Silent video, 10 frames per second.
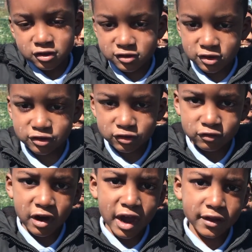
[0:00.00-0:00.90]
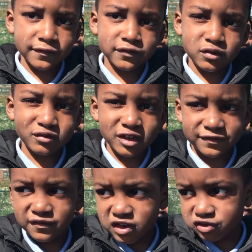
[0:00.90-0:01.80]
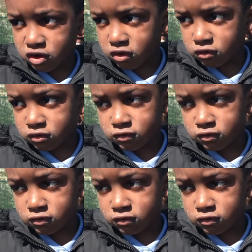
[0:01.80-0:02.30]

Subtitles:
Subscribe to this video